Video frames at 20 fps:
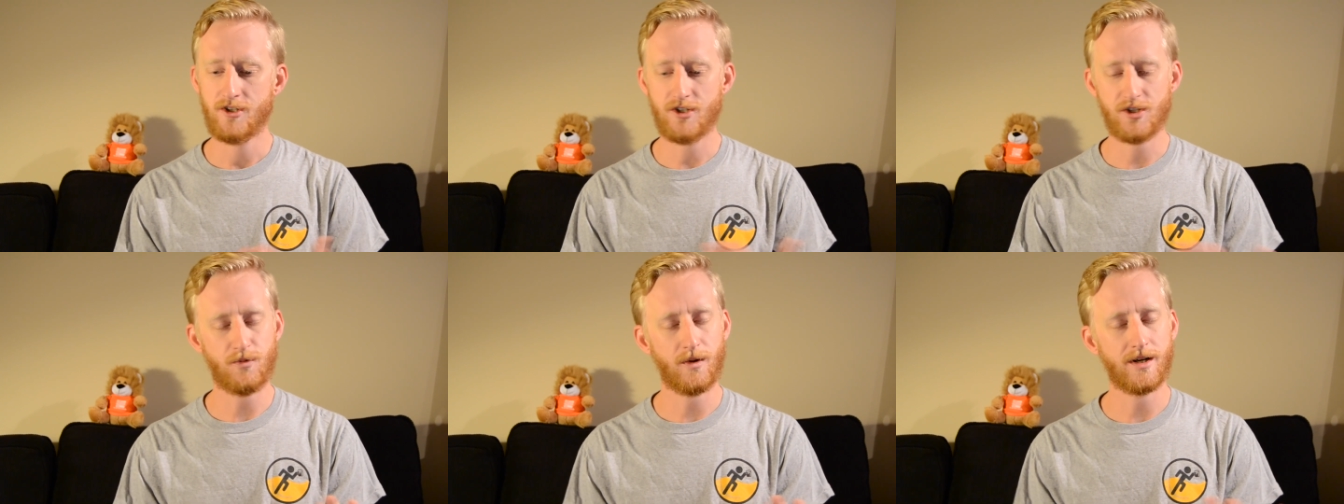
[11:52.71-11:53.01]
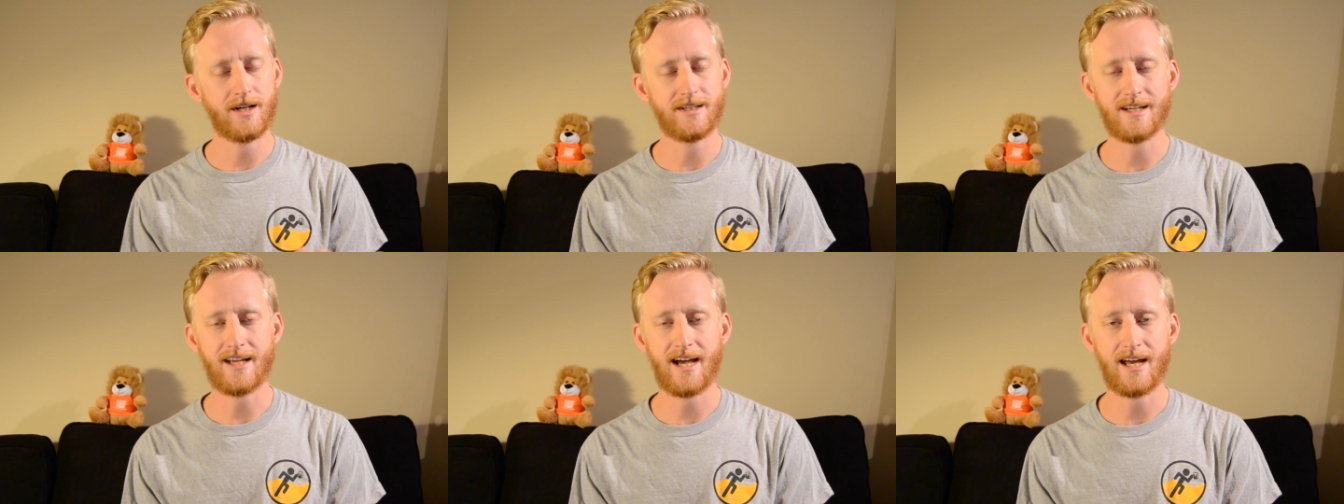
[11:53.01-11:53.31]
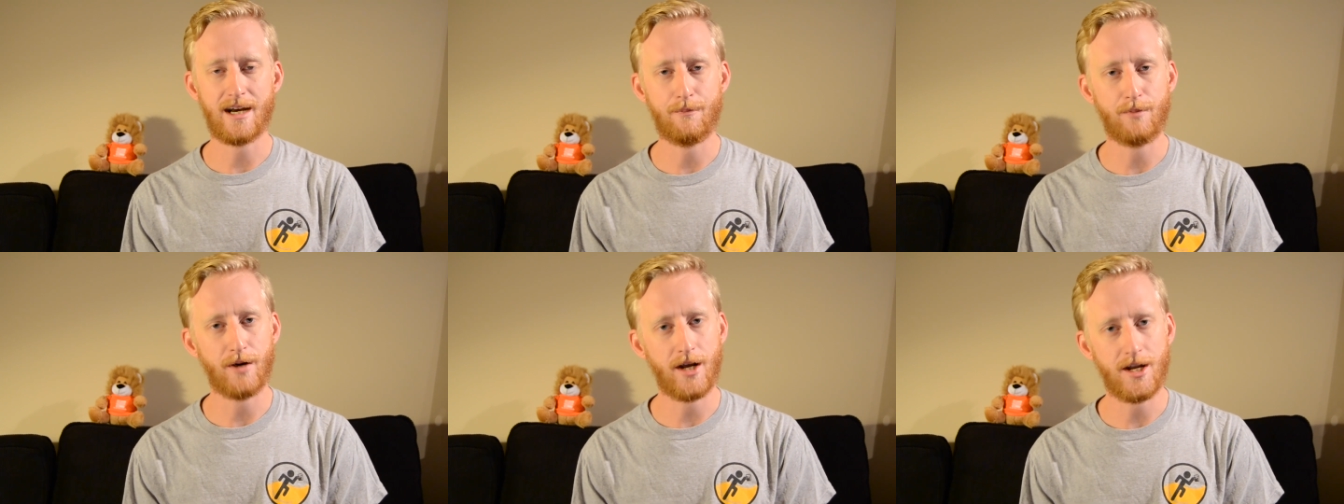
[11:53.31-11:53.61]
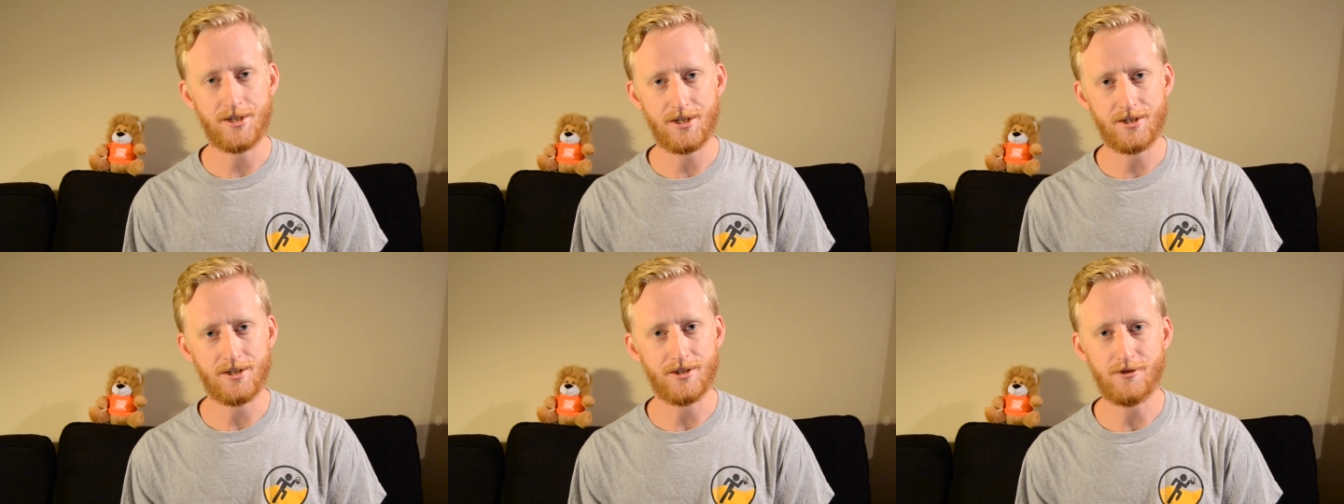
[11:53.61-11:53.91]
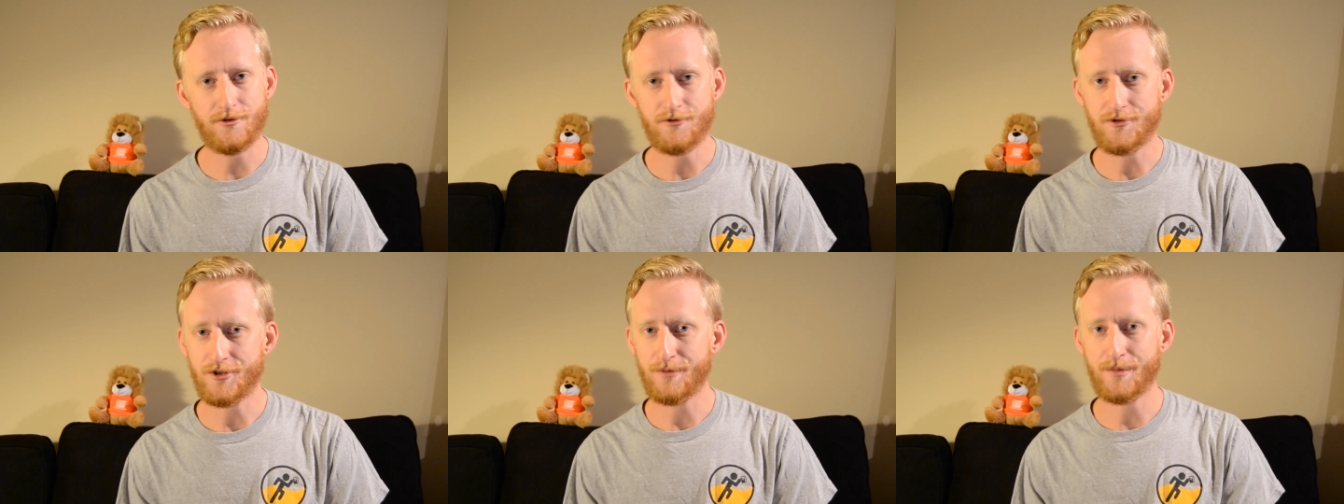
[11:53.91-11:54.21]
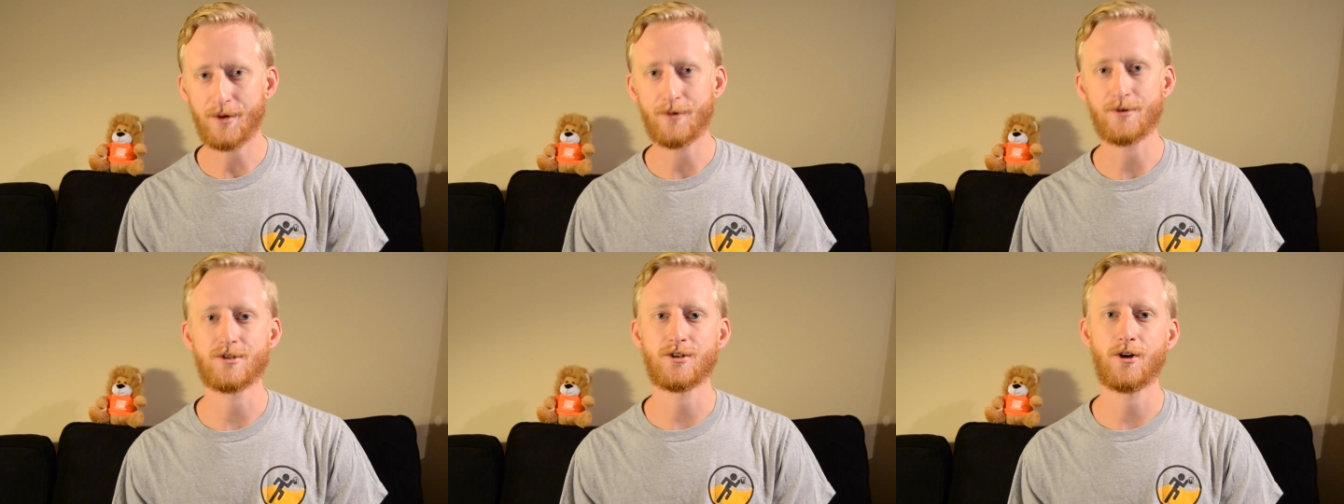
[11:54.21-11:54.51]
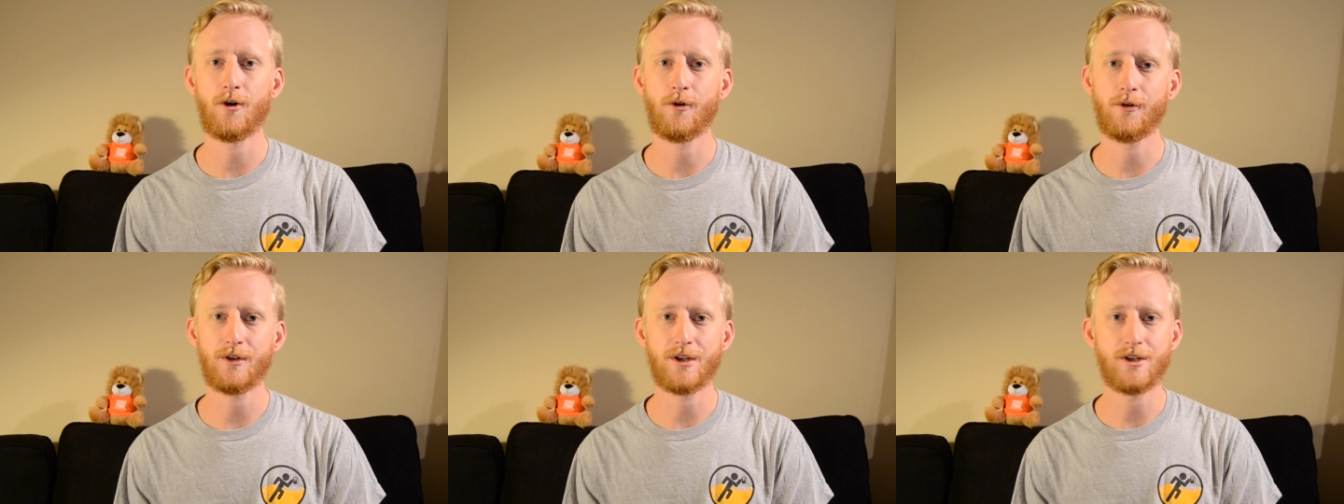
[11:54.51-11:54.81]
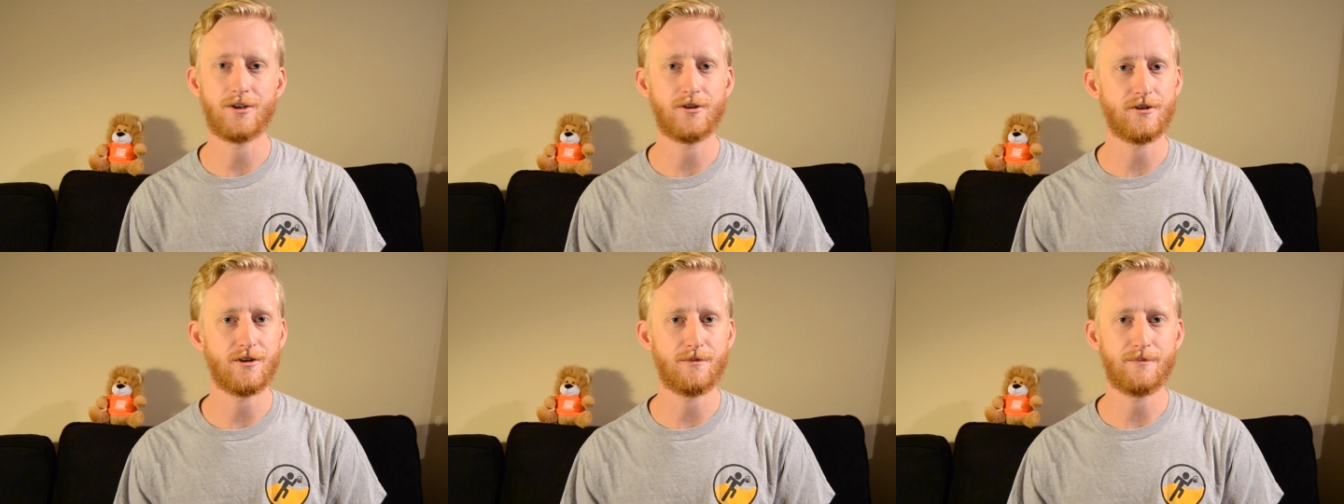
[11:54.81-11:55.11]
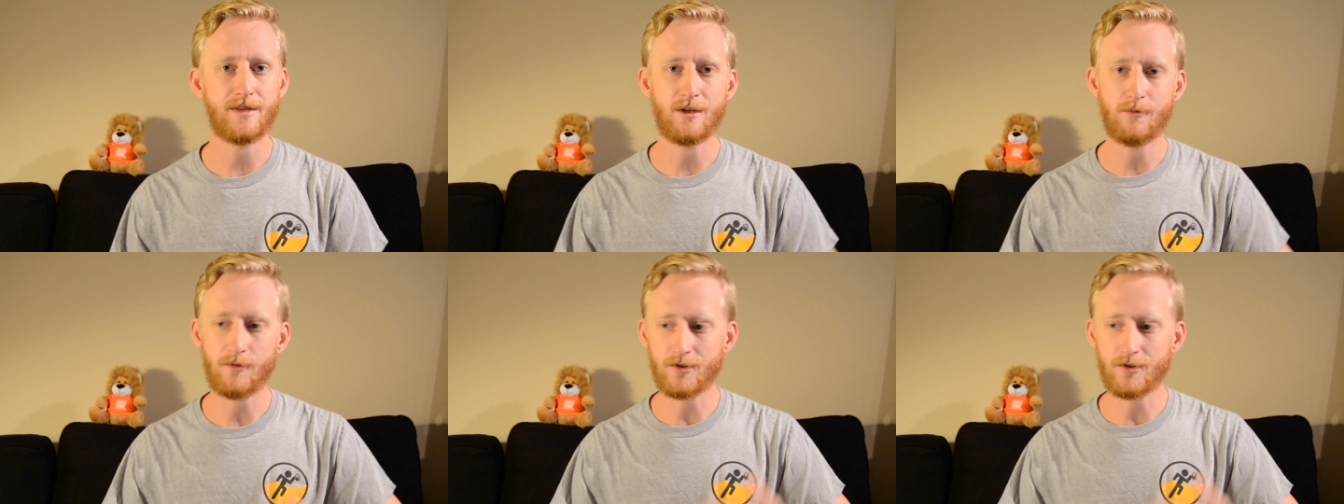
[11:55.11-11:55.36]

just wanted to kind of branch into YouTube. It was totally new to me,